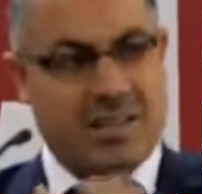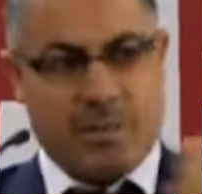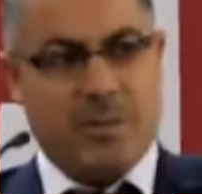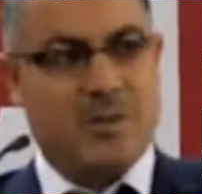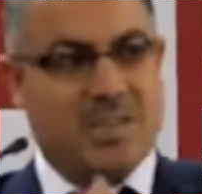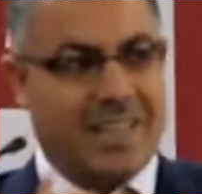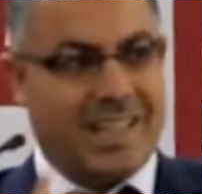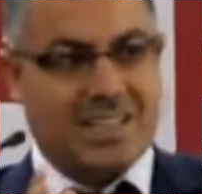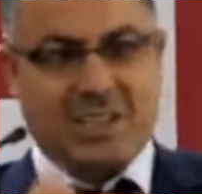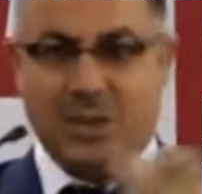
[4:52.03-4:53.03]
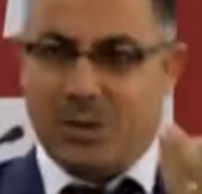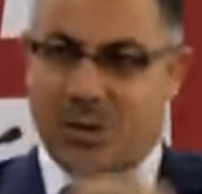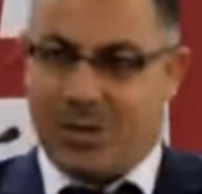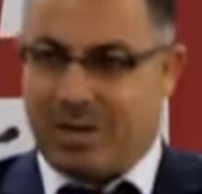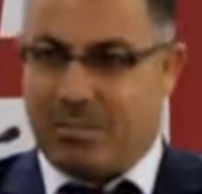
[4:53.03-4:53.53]
the person next to you
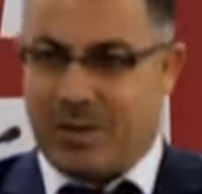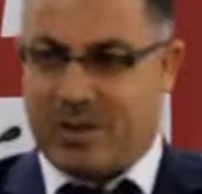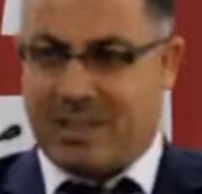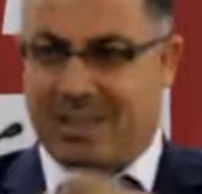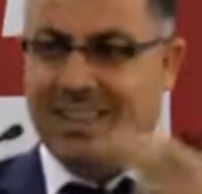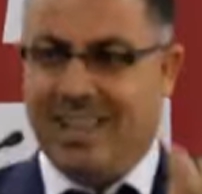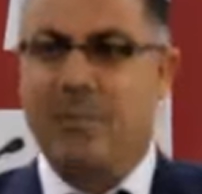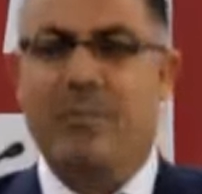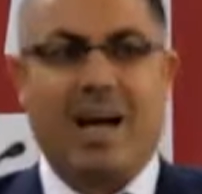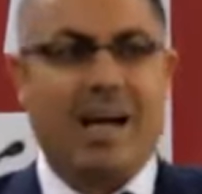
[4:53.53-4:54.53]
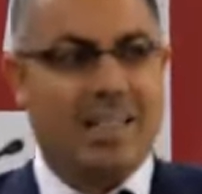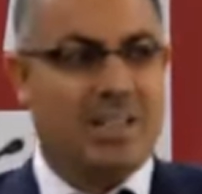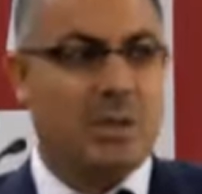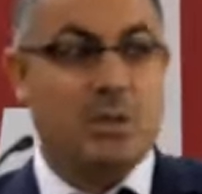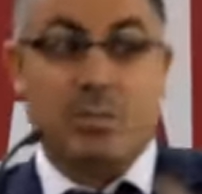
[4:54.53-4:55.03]
or the person behind you,